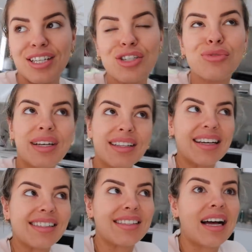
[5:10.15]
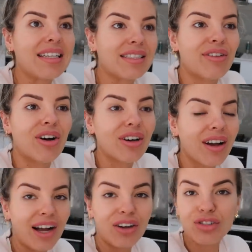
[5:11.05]
I just realized last
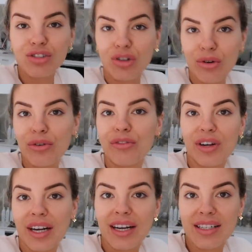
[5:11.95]
vlog, I got so freaking